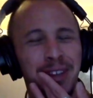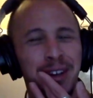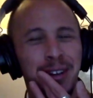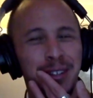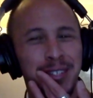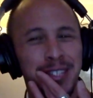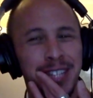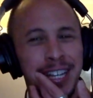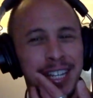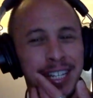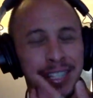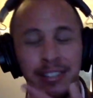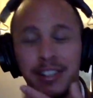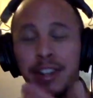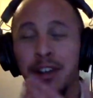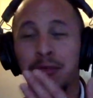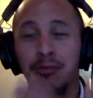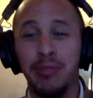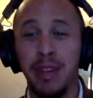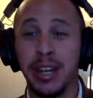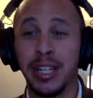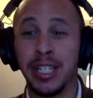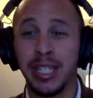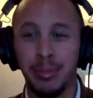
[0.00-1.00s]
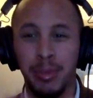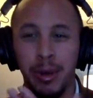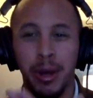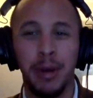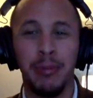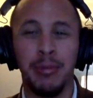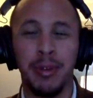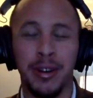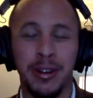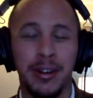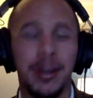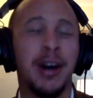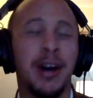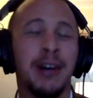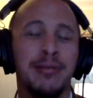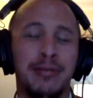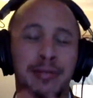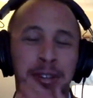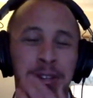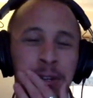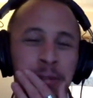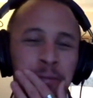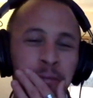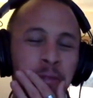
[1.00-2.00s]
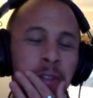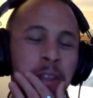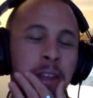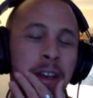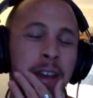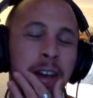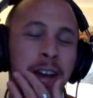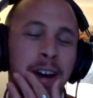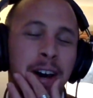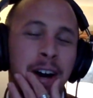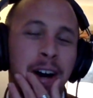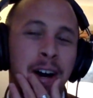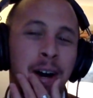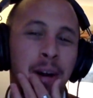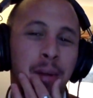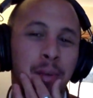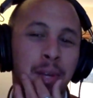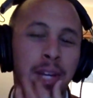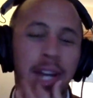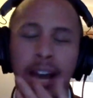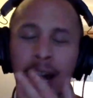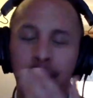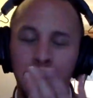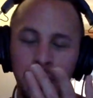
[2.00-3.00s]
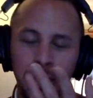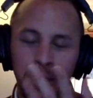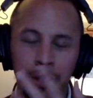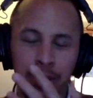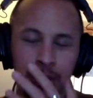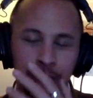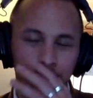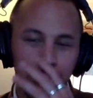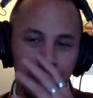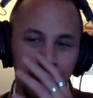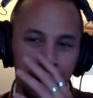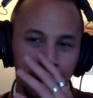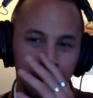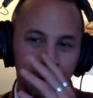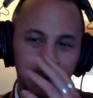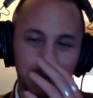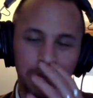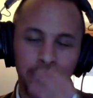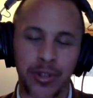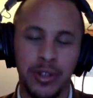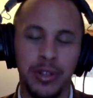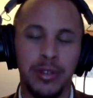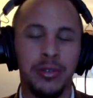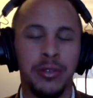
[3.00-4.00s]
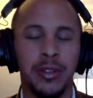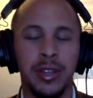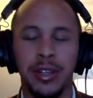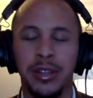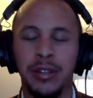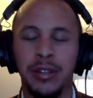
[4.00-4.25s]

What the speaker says: that was like, not a spell but an offering. But yeah, how would you go about, do you